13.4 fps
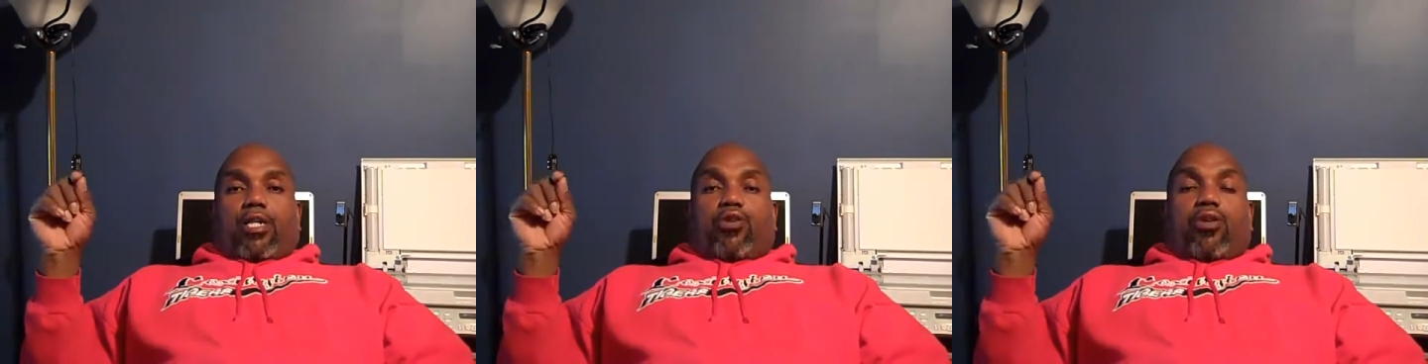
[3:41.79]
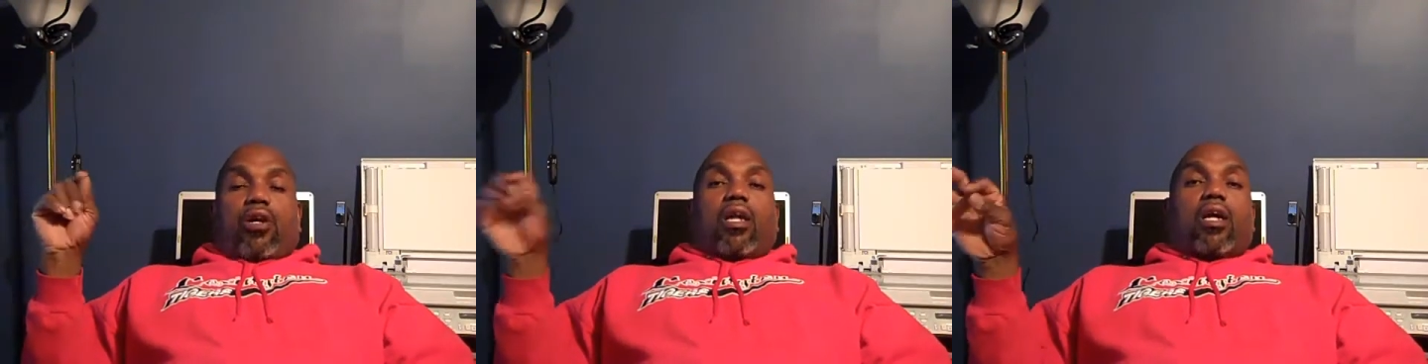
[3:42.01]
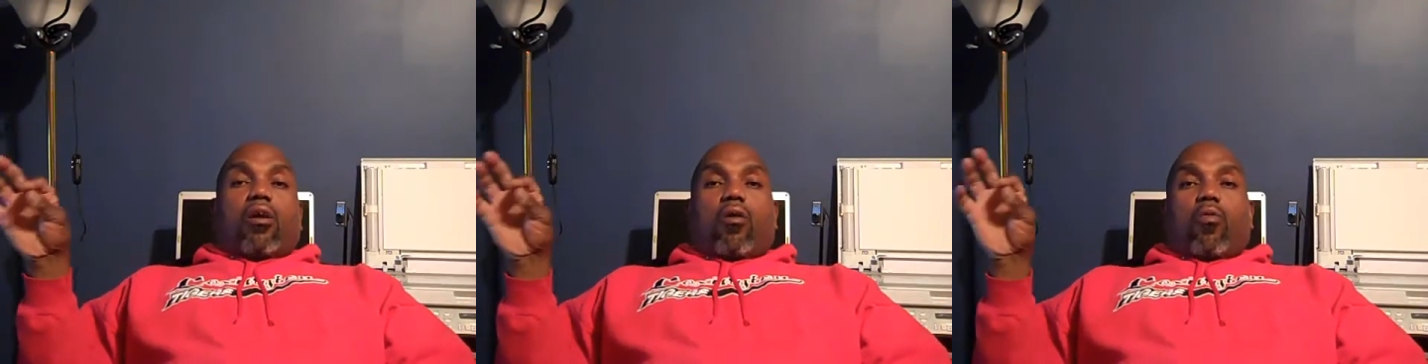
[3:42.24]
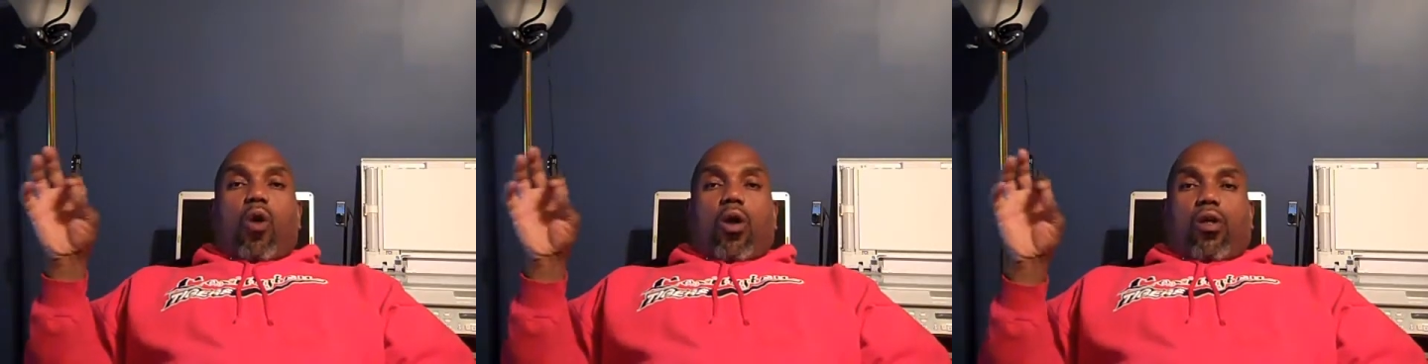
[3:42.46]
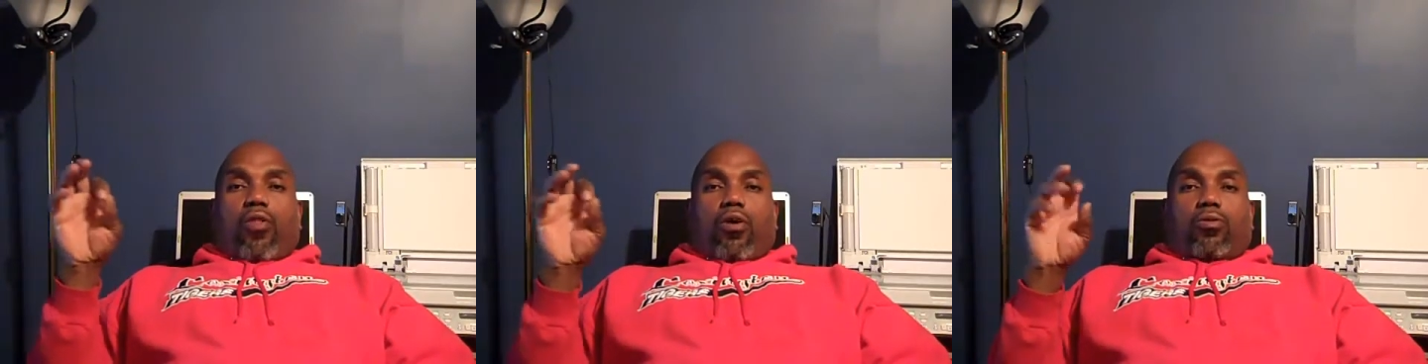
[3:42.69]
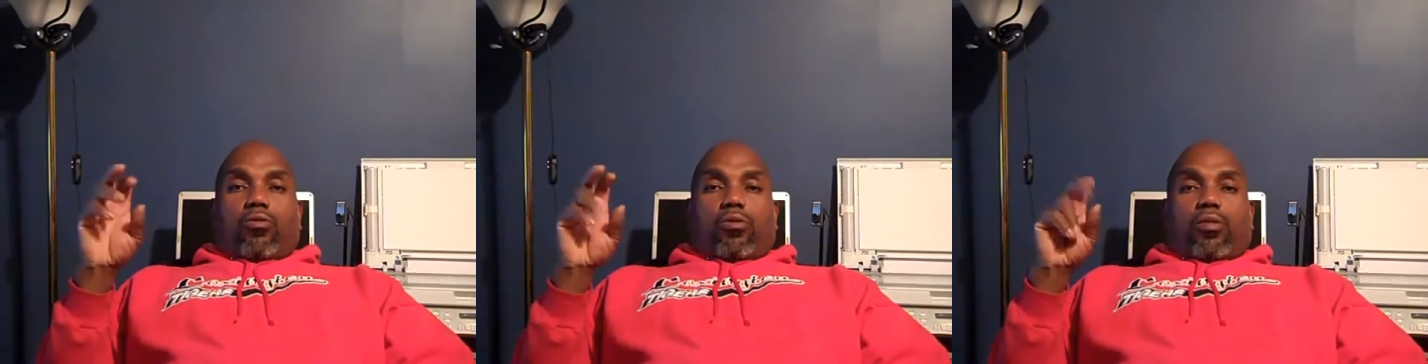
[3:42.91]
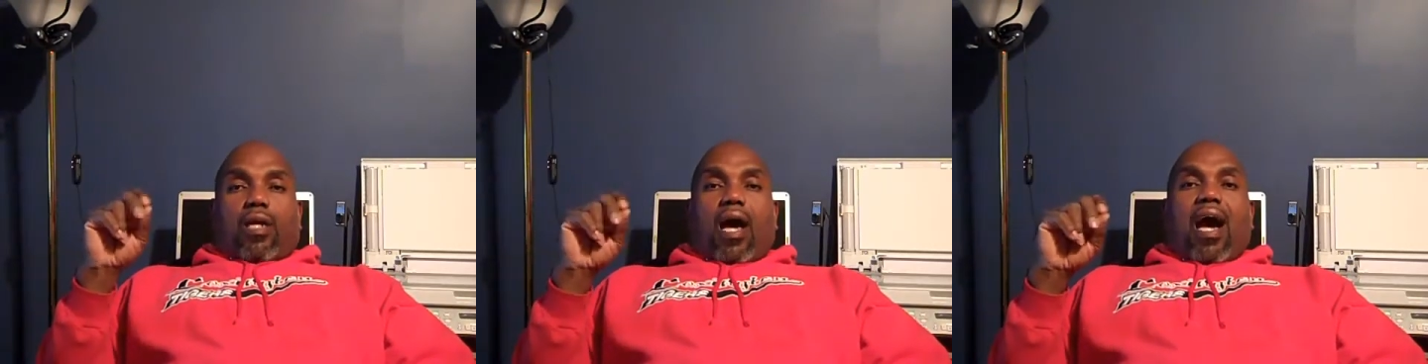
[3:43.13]
you click on one of
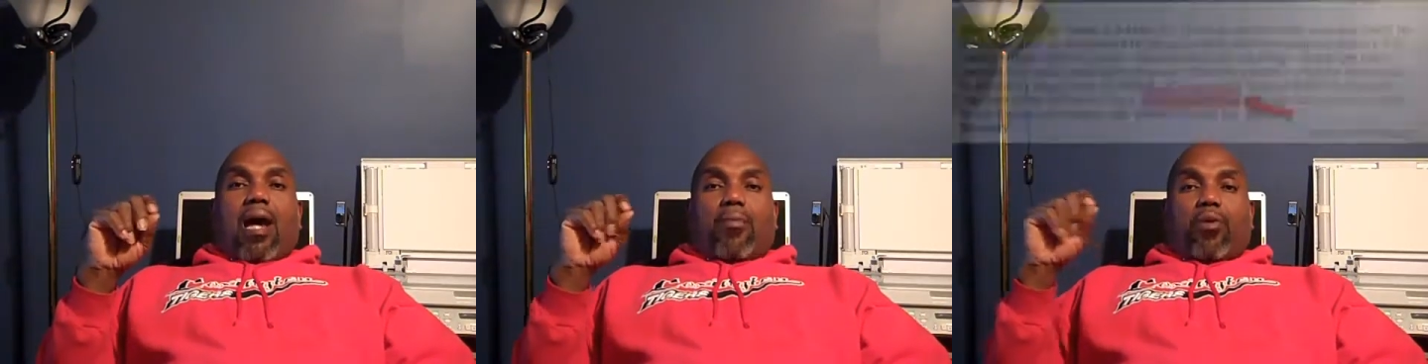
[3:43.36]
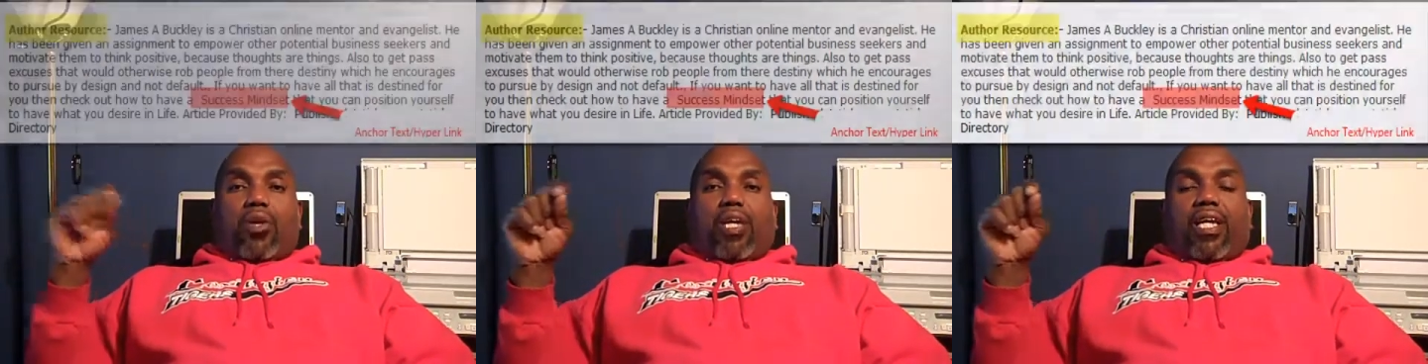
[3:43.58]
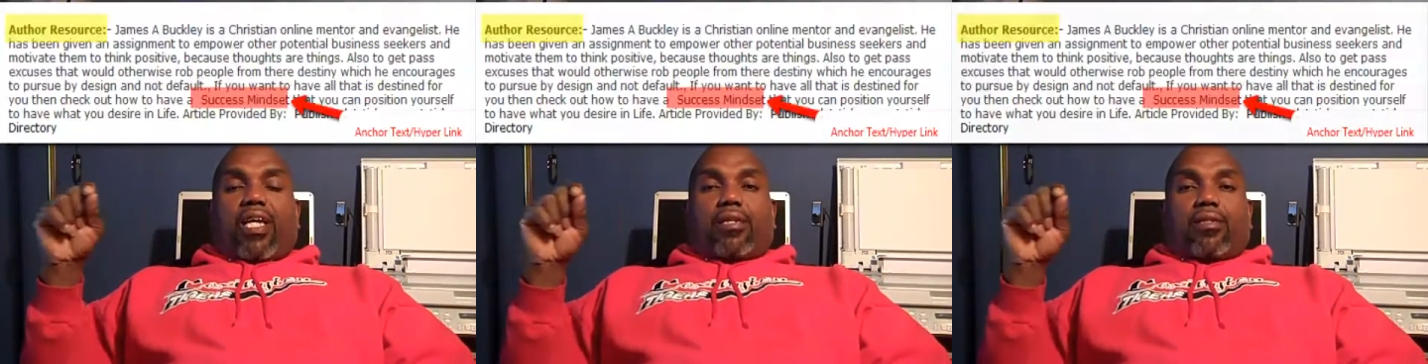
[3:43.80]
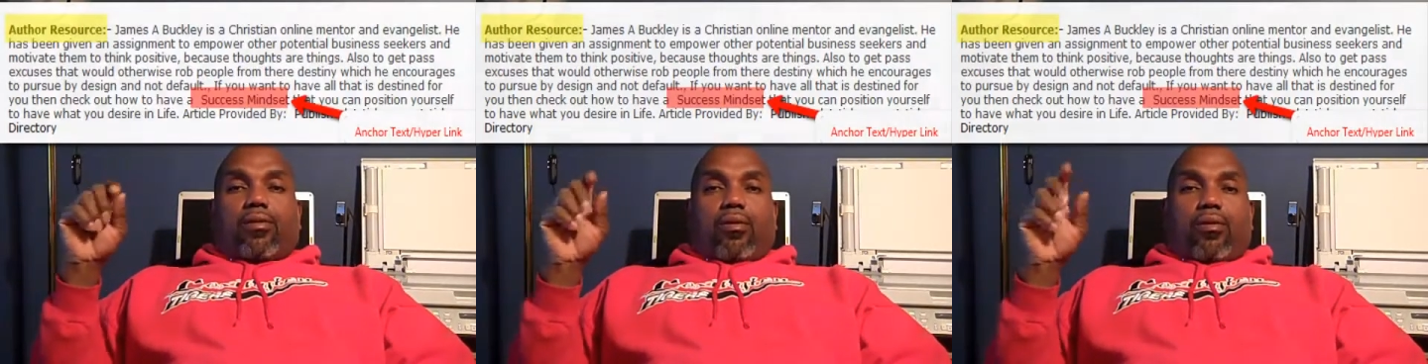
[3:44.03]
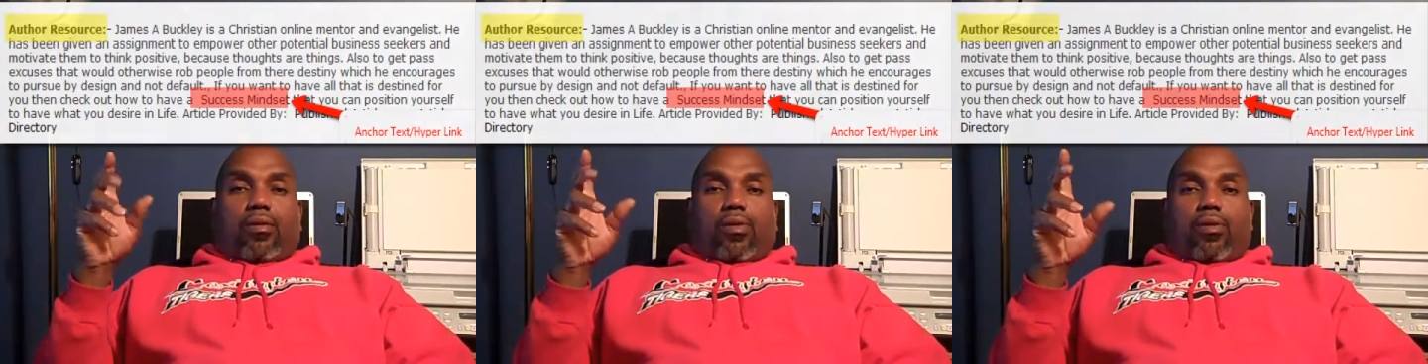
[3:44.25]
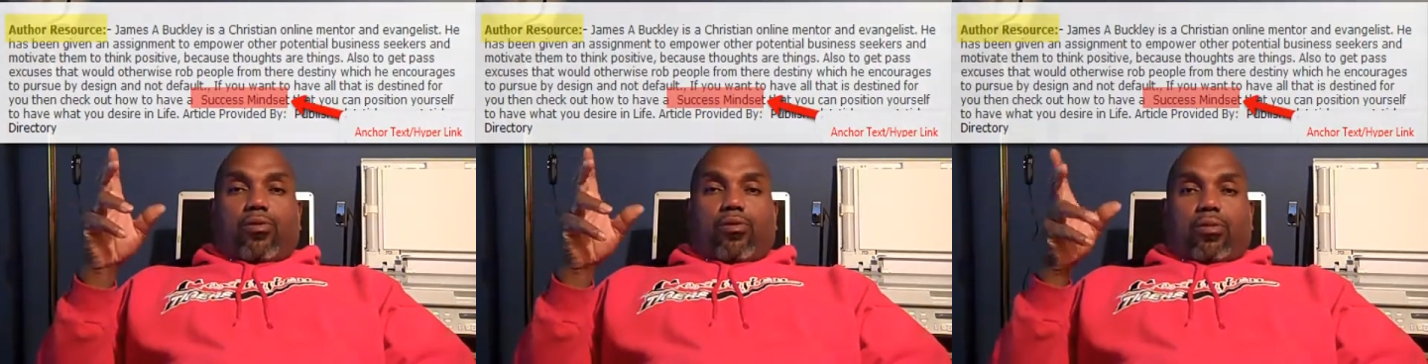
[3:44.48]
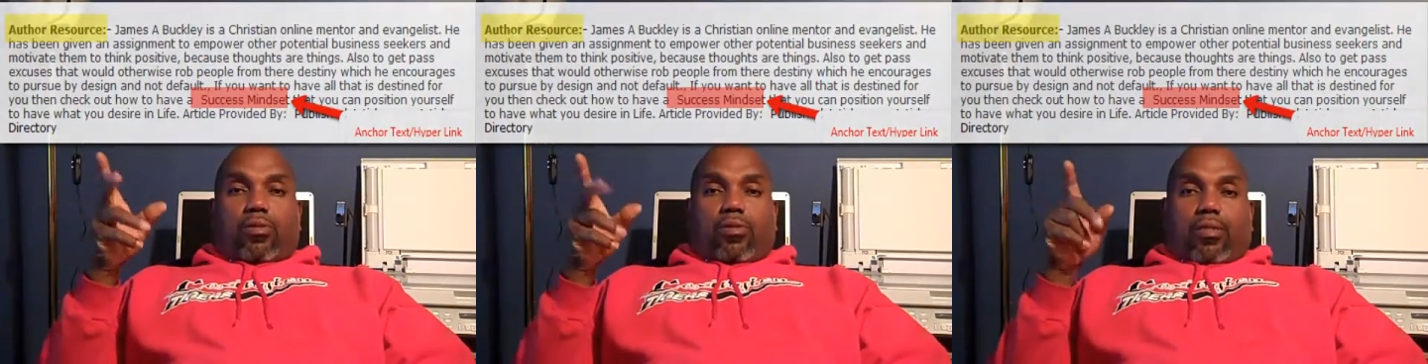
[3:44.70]
those hyperlinks or
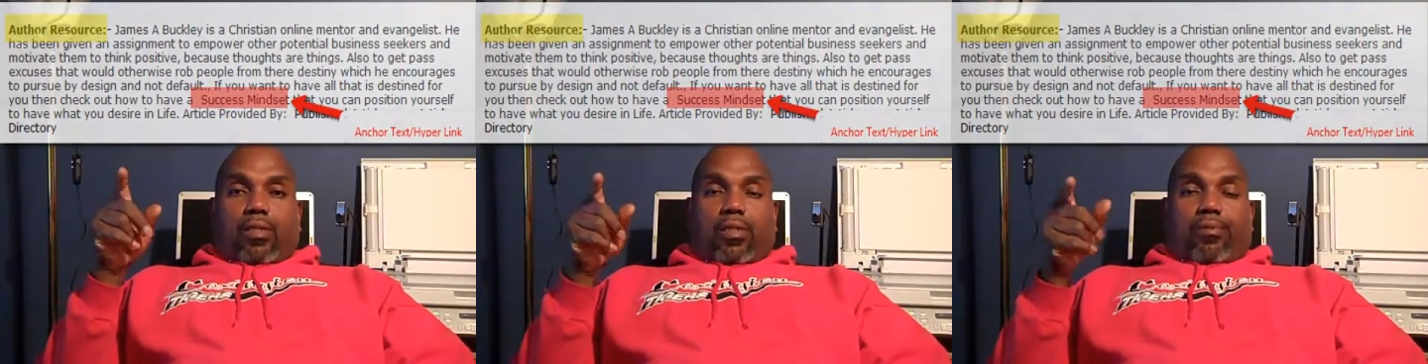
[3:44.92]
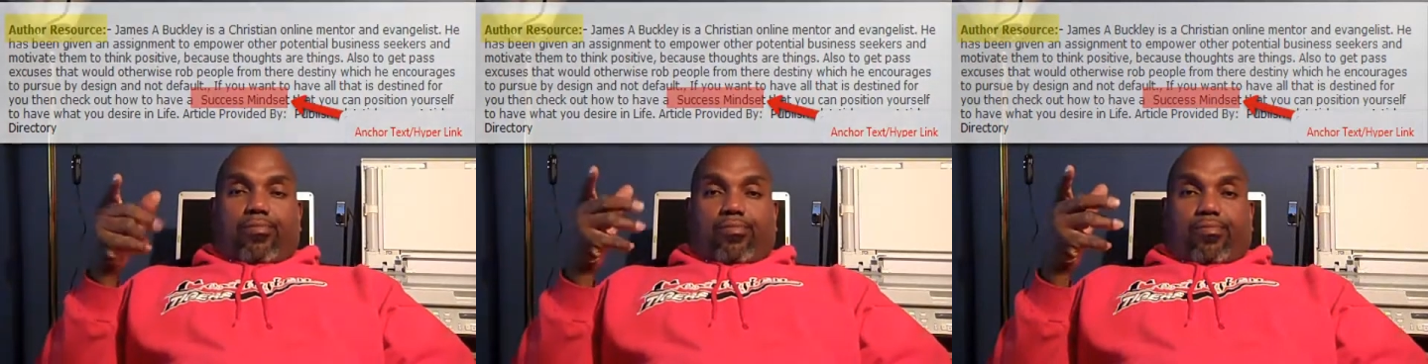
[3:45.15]
those uh,